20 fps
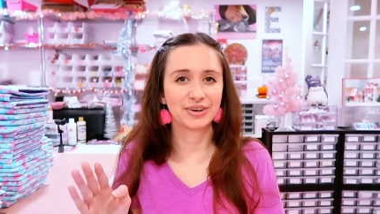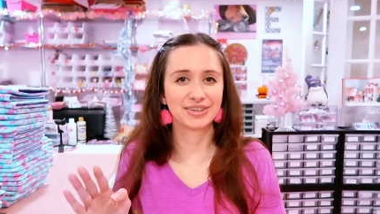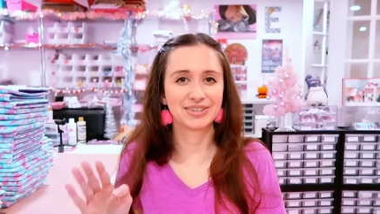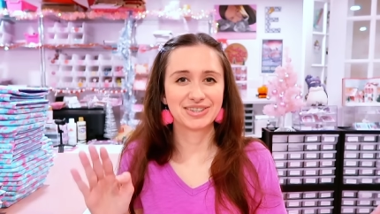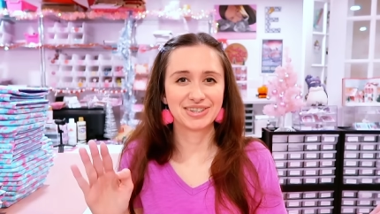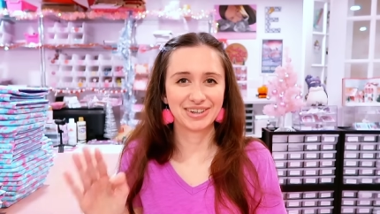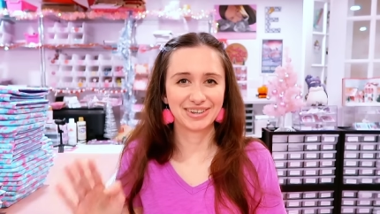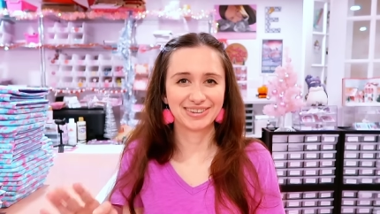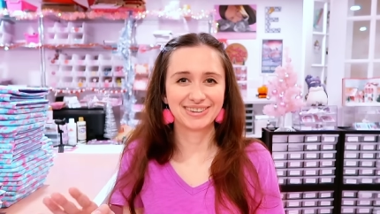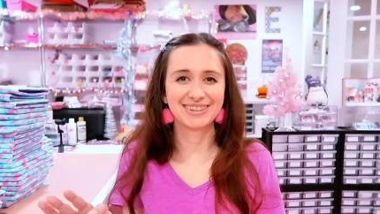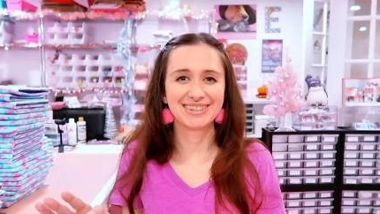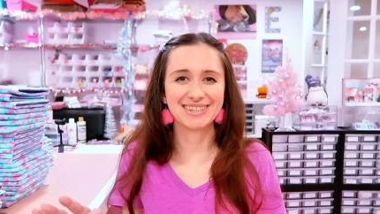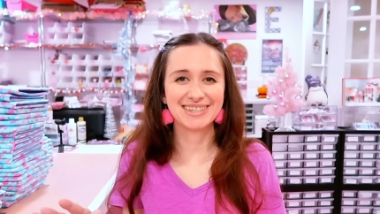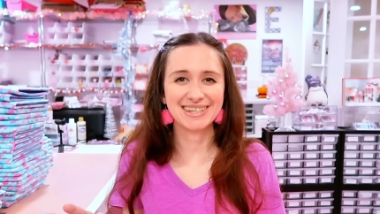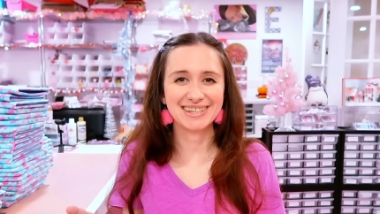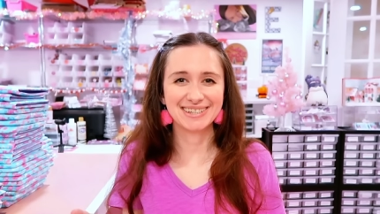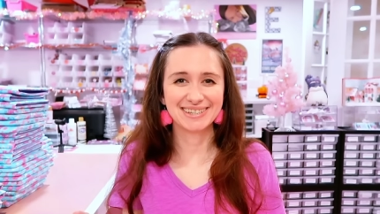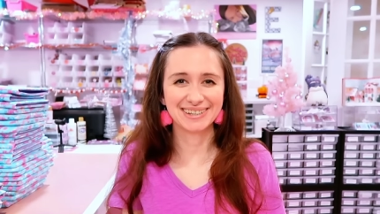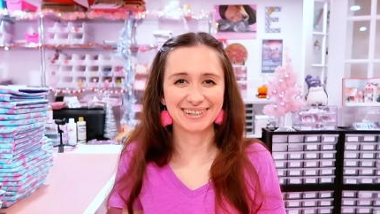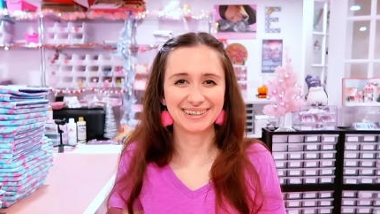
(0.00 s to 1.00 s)
for a certain
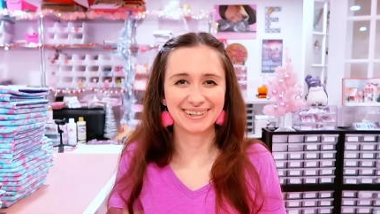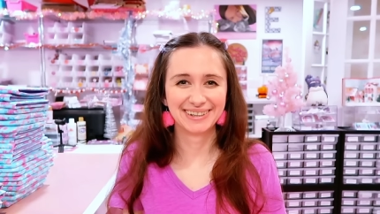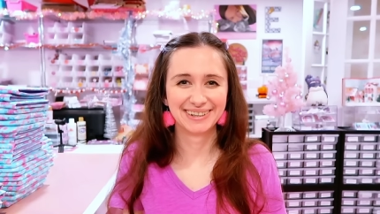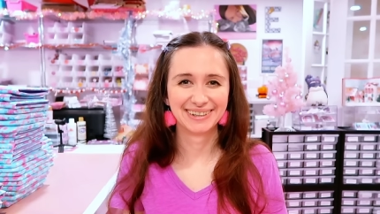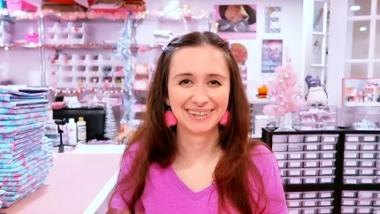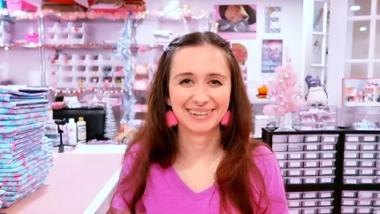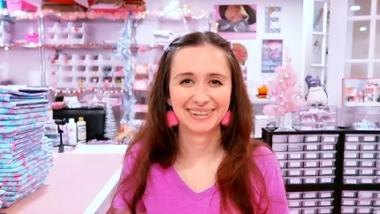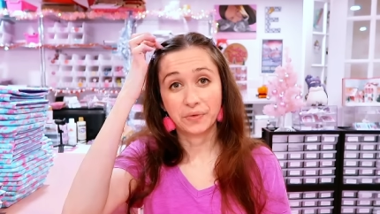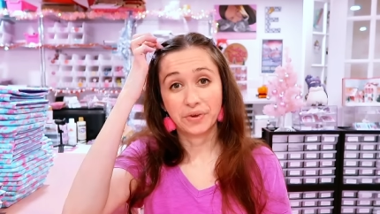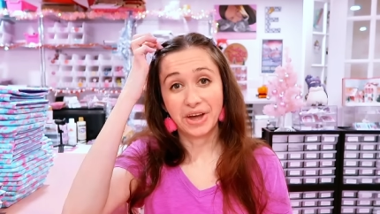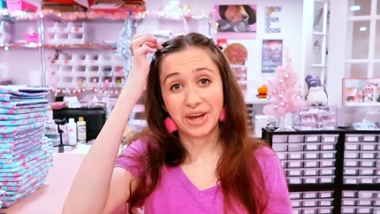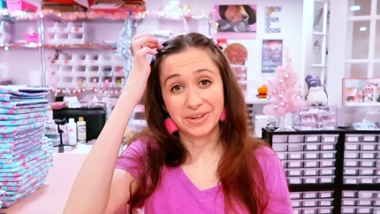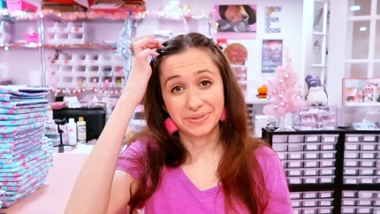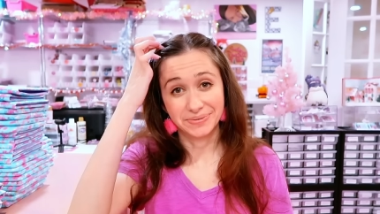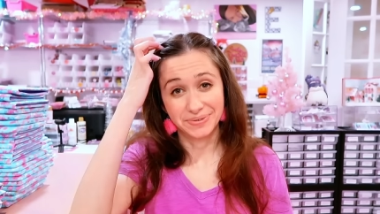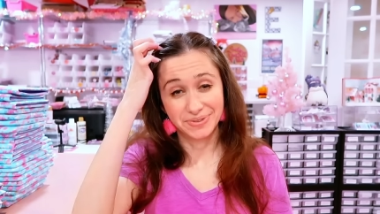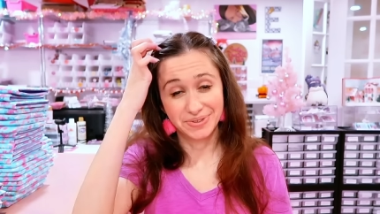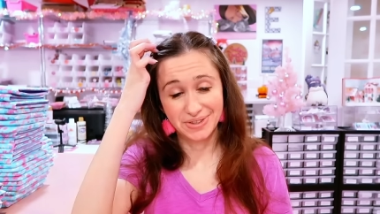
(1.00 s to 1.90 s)
season. Okay,